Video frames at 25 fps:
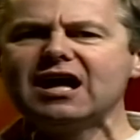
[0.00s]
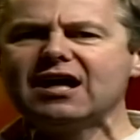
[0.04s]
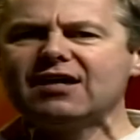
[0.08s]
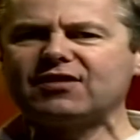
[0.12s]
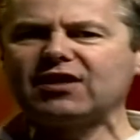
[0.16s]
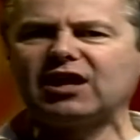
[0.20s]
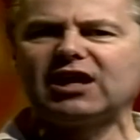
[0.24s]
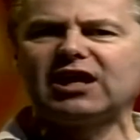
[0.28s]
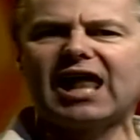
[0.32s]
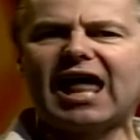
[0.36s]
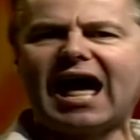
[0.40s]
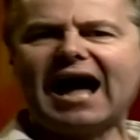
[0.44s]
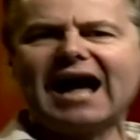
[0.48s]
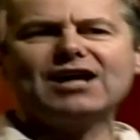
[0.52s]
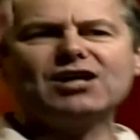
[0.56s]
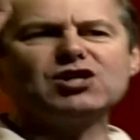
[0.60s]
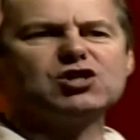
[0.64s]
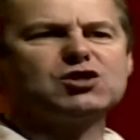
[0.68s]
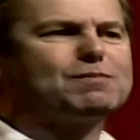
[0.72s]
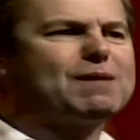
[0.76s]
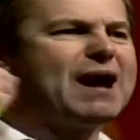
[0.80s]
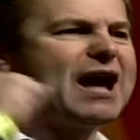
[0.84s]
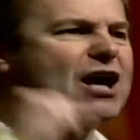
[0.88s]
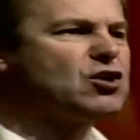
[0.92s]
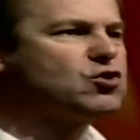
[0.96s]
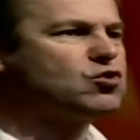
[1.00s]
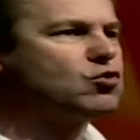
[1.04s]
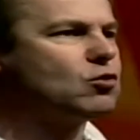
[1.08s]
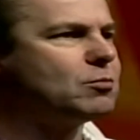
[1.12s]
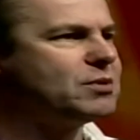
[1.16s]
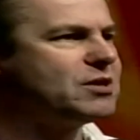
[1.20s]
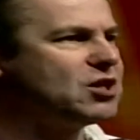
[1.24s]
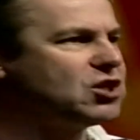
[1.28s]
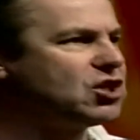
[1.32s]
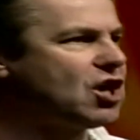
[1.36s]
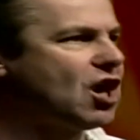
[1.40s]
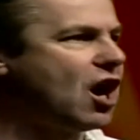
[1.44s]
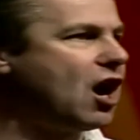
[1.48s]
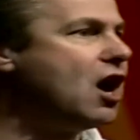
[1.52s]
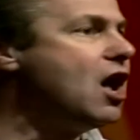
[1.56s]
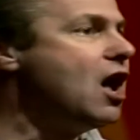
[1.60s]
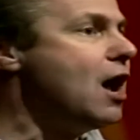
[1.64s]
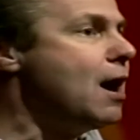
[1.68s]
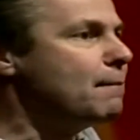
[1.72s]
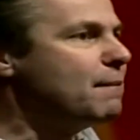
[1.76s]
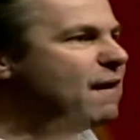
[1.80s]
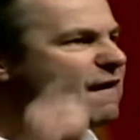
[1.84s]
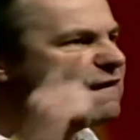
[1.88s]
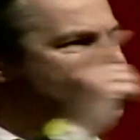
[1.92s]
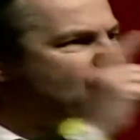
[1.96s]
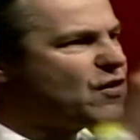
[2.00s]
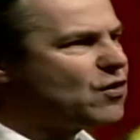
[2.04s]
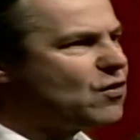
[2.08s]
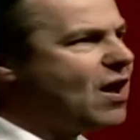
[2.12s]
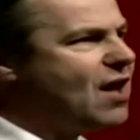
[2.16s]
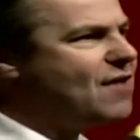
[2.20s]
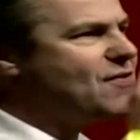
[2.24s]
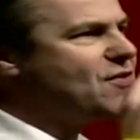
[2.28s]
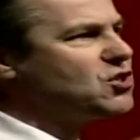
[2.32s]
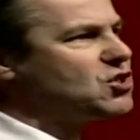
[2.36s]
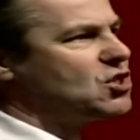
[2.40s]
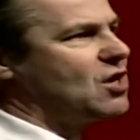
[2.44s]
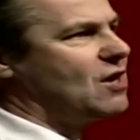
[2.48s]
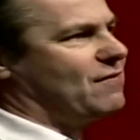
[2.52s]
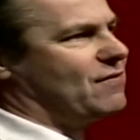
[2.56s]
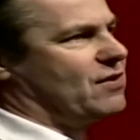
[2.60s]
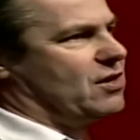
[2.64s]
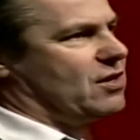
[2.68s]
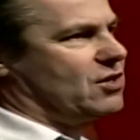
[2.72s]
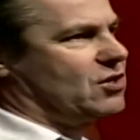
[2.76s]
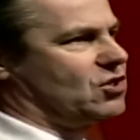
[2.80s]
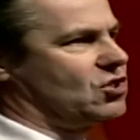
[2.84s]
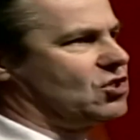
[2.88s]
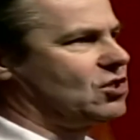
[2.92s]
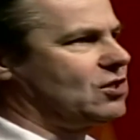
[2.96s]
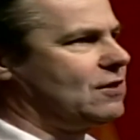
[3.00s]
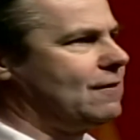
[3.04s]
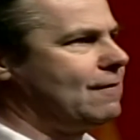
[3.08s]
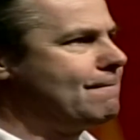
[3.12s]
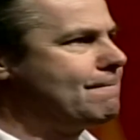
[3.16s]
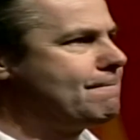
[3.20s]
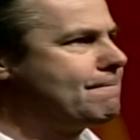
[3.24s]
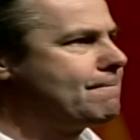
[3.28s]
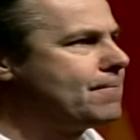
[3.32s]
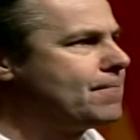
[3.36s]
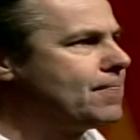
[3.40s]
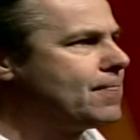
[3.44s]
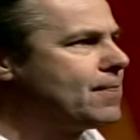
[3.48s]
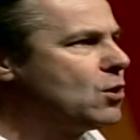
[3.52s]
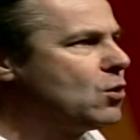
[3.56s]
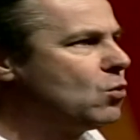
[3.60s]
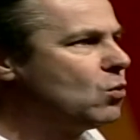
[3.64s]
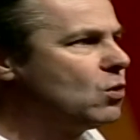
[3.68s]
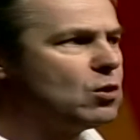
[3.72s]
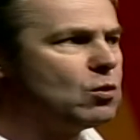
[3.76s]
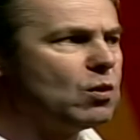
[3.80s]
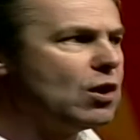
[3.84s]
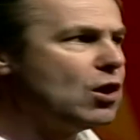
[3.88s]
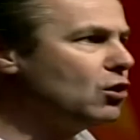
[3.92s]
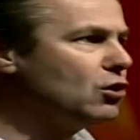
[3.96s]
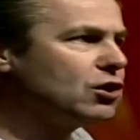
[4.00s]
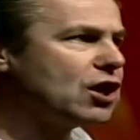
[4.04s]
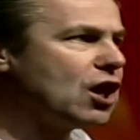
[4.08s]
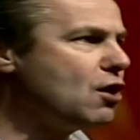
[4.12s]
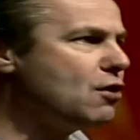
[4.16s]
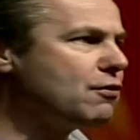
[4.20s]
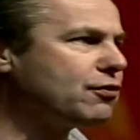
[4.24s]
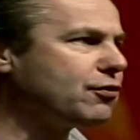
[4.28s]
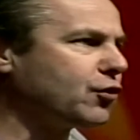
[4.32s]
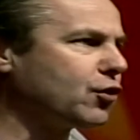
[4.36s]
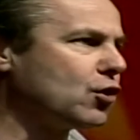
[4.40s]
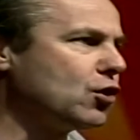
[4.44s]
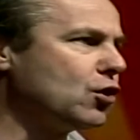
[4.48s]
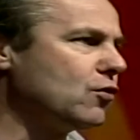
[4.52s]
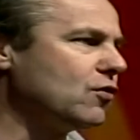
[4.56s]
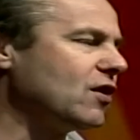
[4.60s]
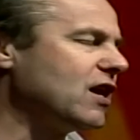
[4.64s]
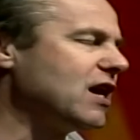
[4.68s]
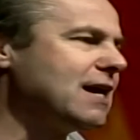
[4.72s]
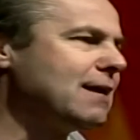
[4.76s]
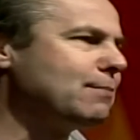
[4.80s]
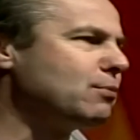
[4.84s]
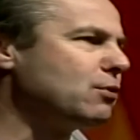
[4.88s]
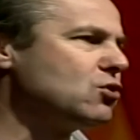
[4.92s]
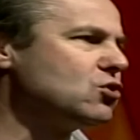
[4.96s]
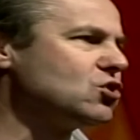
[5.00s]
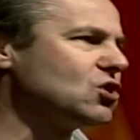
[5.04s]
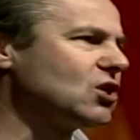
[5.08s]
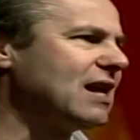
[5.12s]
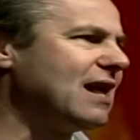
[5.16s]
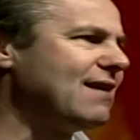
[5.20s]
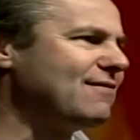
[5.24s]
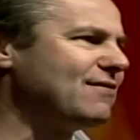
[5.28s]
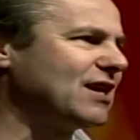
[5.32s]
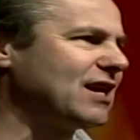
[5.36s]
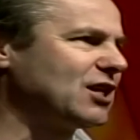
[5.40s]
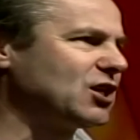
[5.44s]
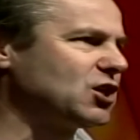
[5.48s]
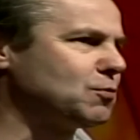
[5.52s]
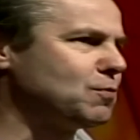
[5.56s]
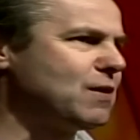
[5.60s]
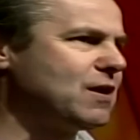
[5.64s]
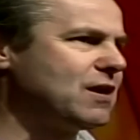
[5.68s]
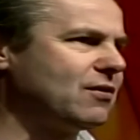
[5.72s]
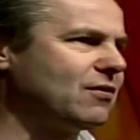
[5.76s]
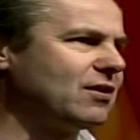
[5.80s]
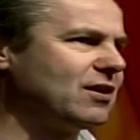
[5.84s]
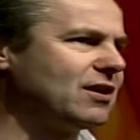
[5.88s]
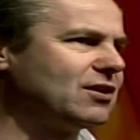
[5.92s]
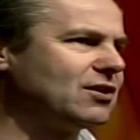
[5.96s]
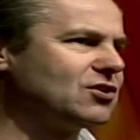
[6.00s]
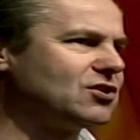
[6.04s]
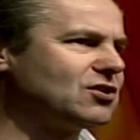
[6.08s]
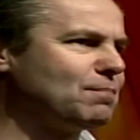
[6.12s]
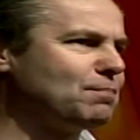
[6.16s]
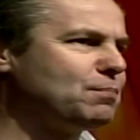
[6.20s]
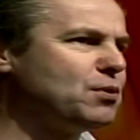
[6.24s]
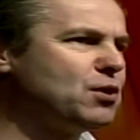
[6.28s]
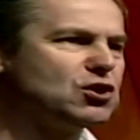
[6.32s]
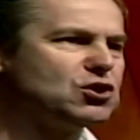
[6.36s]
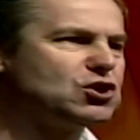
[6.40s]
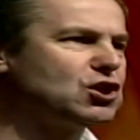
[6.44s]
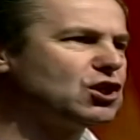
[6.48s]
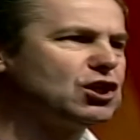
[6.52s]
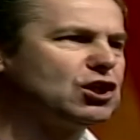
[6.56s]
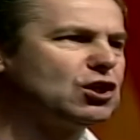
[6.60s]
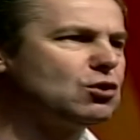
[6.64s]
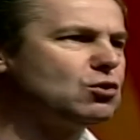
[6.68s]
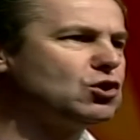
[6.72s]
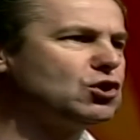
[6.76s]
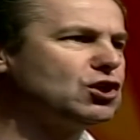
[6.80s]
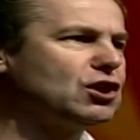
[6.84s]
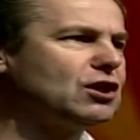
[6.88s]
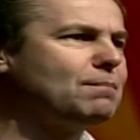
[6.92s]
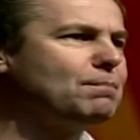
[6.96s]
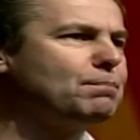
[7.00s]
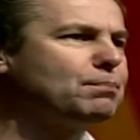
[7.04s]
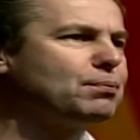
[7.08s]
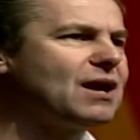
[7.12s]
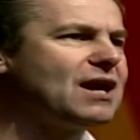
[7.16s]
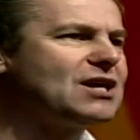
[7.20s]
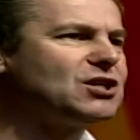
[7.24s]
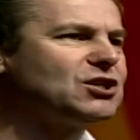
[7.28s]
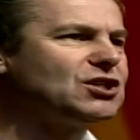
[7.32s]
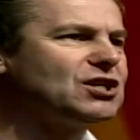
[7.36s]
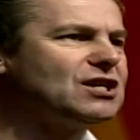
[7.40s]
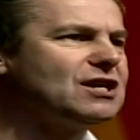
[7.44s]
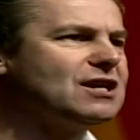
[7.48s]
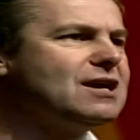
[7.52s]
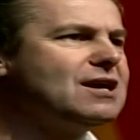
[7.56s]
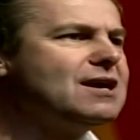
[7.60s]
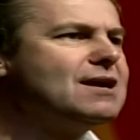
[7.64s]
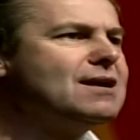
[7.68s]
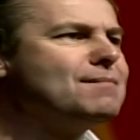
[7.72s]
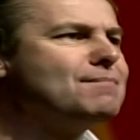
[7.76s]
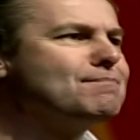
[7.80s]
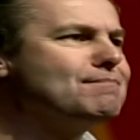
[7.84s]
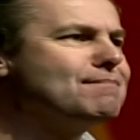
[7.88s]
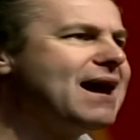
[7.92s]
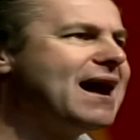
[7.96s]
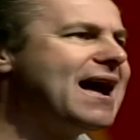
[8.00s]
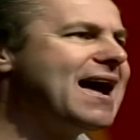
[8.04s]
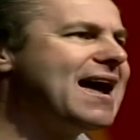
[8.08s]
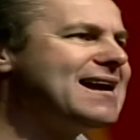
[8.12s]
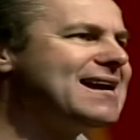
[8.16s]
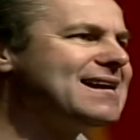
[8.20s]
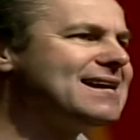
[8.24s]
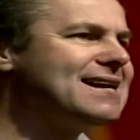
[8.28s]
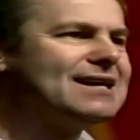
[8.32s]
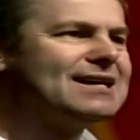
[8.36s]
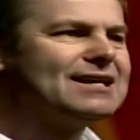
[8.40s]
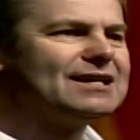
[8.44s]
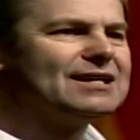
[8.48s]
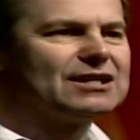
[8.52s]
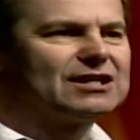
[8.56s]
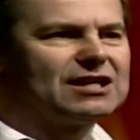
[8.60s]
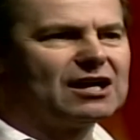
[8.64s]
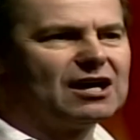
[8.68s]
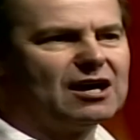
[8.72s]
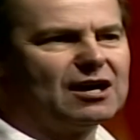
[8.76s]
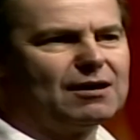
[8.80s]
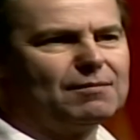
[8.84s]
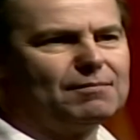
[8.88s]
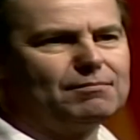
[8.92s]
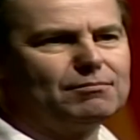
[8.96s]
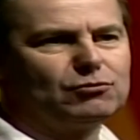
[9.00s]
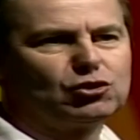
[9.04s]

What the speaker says: The lions' mouths will be shut. But for others of us, we will go through the Hebrews 11 experience. And persecution and pressure may come.